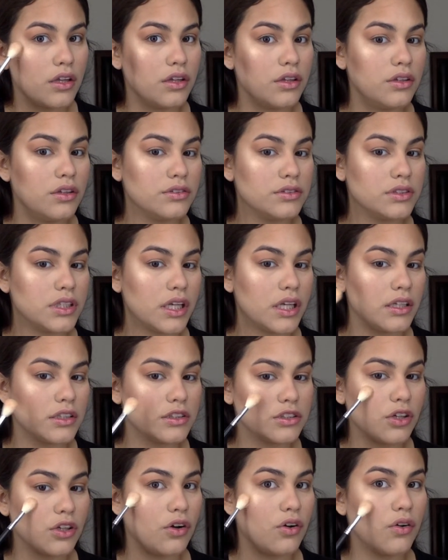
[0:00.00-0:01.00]
you see,
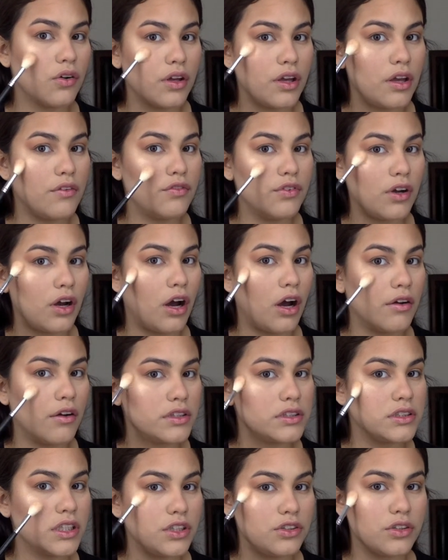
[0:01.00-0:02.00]
so if
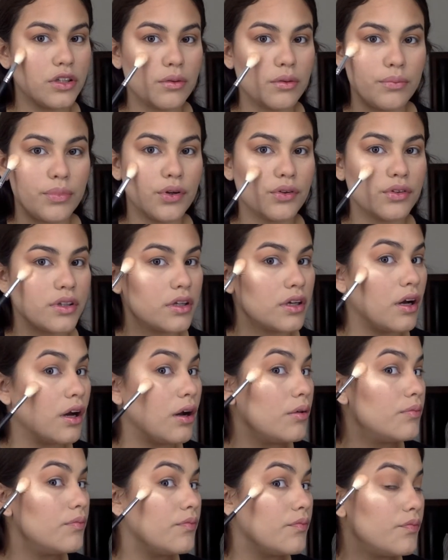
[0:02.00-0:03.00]
obviously you can build it
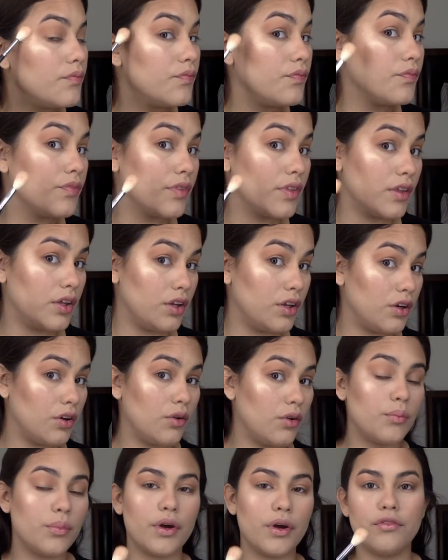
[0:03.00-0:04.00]
up, you
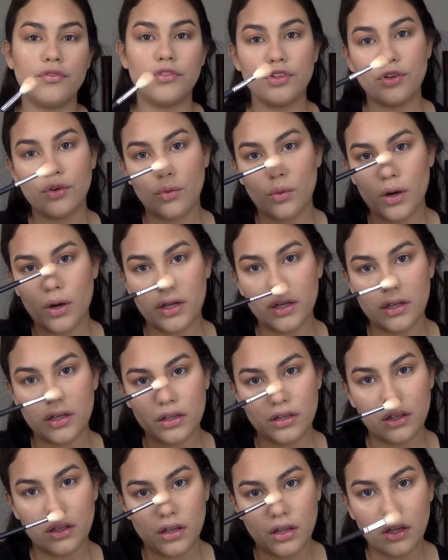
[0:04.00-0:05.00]
know, but if you don't want
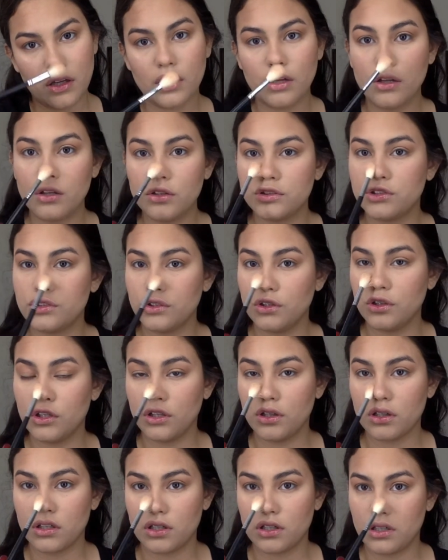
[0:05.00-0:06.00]
to
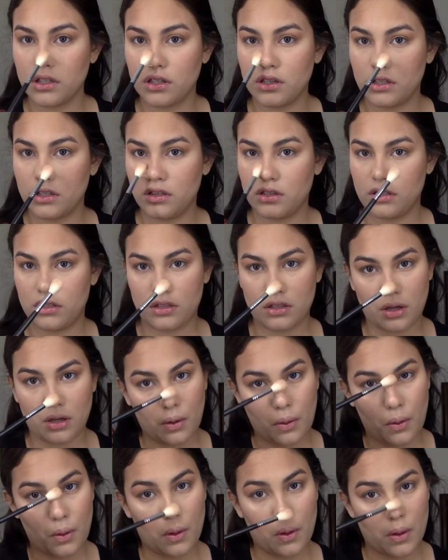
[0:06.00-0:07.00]
look,
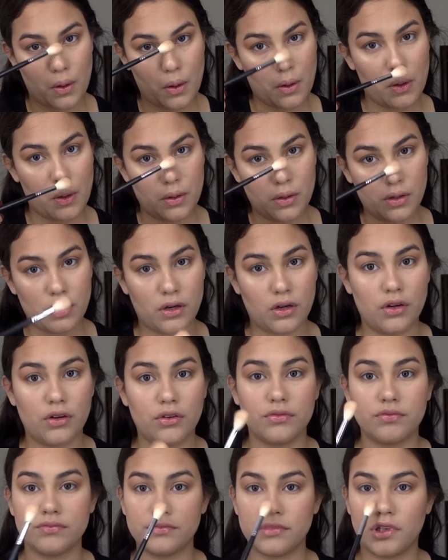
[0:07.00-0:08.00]
you
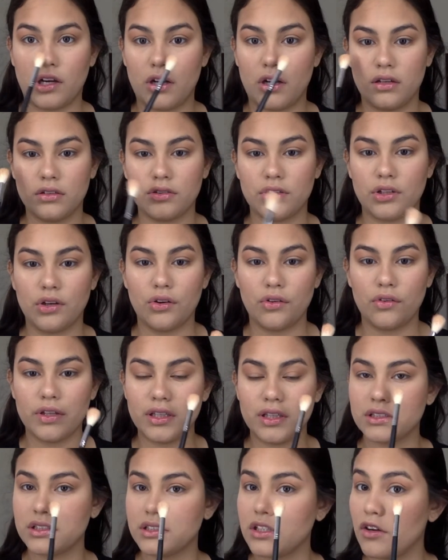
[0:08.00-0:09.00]
know, all
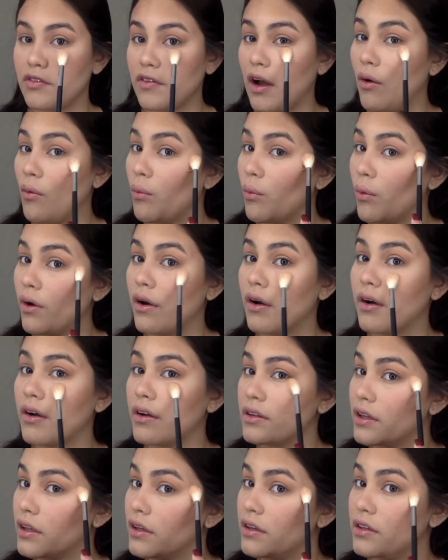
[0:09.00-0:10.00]
glowy and stuff at
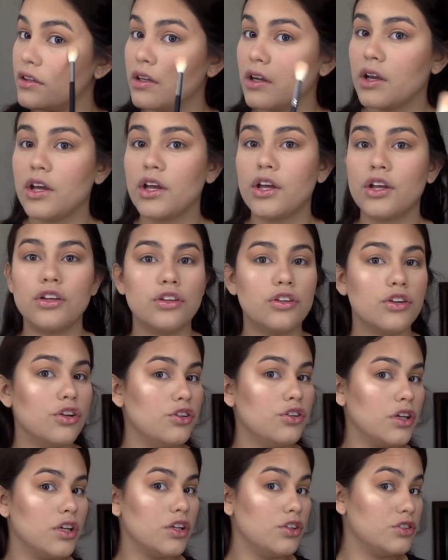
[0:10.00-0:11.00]
work, then you know
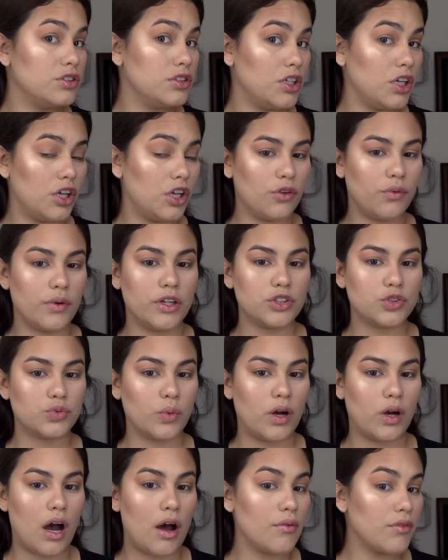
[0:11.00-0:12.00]
you can use the other one as
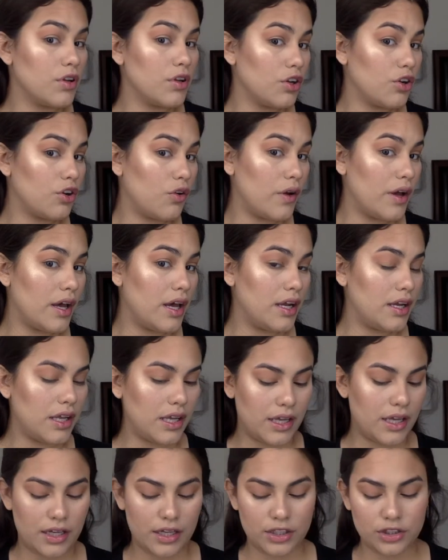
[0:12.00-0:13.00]
well. I'm gonna go ahead
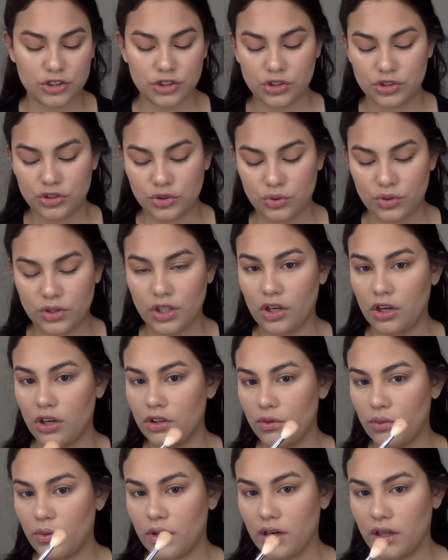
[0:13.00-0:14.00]
and do the other
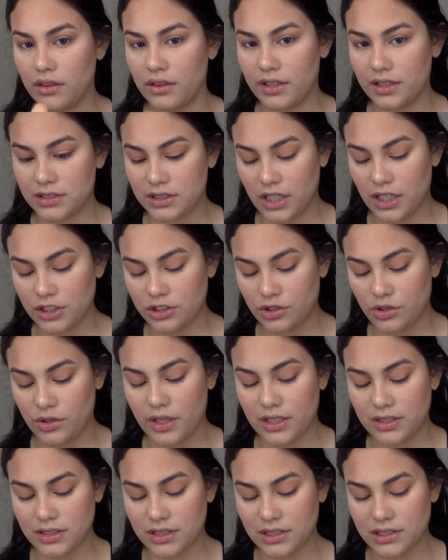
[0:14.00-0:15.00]
one on this side so you
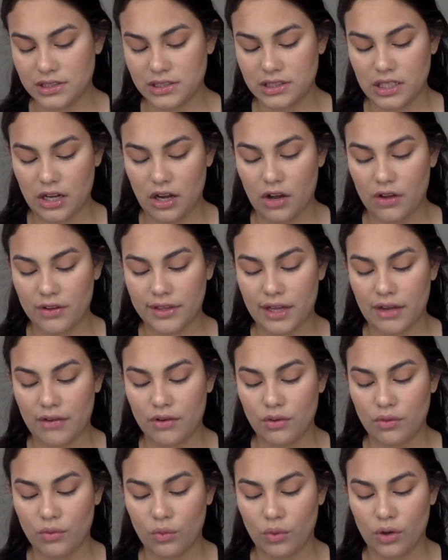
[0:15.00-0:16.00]
guys can see how that
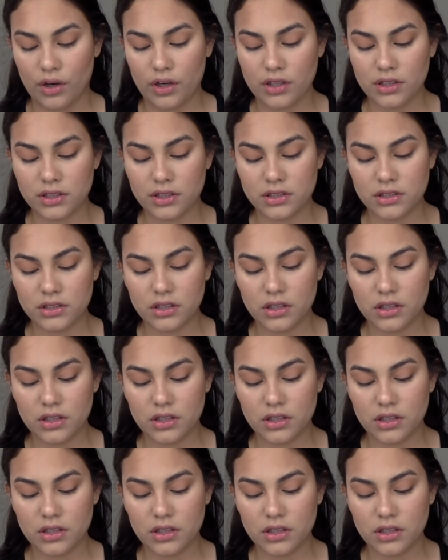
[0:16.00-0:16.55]
one works.